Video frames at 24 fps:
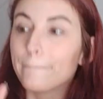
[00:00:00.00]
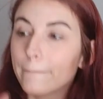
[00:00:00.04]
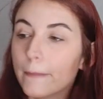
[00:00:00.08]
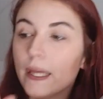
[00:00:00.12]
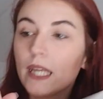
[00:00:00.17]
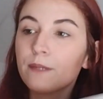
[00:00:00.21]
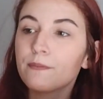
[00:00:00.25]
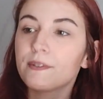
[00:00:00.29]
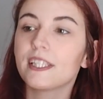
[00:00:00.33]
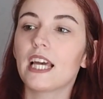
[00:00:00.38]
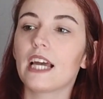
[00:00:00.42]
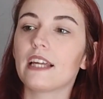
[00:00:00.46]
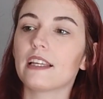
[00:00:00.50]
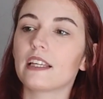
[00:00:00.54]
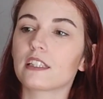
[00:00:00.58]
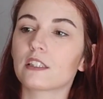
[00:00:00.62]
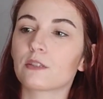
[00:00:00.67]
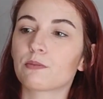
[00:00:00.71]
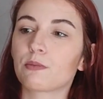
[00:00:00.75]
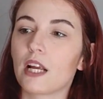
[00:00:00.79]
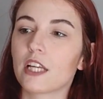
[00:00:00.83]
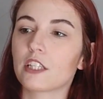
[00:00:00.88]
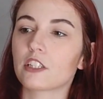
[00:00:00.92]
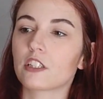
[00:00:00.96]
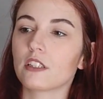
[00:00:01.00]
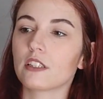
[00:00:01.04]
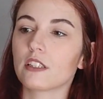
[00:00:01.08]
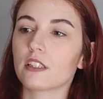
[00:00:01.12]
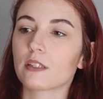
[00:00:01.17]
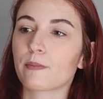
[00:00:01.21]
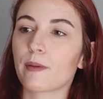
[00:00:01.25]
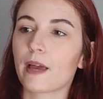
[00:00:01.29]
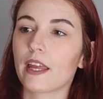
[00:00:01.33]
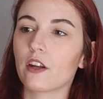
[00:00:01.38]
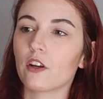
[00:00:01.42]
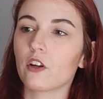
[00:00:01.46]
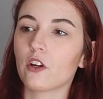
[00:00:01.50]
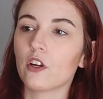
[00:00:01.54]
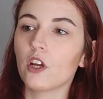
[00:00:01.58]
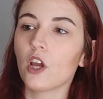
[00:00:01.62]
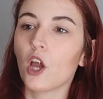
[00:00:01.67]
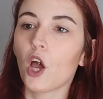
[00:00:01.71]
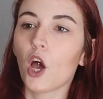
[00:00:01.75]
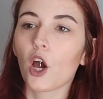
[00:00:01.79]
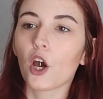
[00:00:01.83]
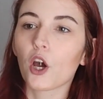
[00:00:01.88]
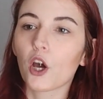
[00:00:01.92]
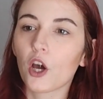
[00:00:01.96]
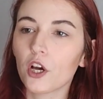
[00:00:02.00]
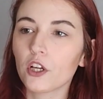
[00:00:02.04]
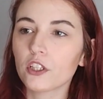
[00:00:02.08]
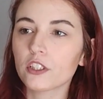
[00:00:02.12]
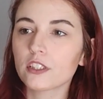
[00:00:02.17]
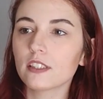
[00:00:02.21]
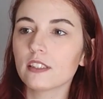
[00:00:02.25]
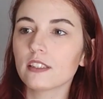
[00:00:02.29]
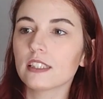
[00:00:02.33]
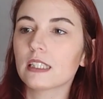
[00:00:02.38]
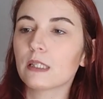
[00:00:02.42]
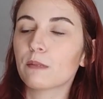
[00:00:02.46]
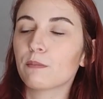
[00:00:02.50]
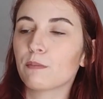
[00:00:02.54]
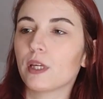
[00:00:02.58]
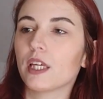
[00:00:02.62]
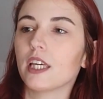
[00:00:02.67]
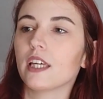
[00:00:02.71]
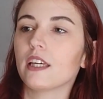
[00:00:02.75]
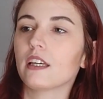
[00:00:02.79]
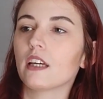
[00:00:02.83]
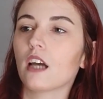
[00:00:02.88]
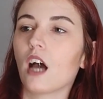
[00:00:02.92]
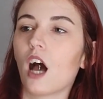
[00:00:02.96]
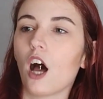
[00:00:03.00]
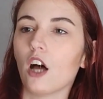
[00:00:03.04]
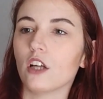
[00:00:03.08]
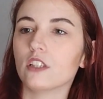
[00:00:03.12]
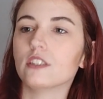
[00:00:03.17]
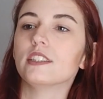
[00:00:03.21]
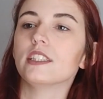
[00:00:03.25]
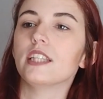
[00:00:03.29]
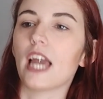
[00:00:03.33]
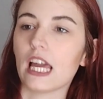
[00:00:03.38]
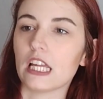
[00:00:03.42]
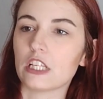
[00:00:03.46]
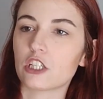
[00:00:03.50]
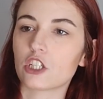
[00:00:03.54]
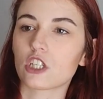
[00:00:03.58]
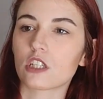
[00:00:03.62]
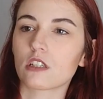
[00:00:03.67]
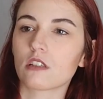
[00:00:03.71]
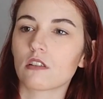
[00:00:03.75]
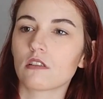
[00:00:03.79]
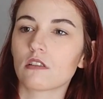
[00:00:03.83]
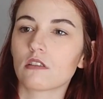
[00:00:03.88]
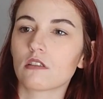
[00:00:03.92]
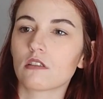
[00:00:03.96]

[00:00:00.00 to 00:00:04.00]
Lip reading: Maybe that expression is better. Constantly being on the edge.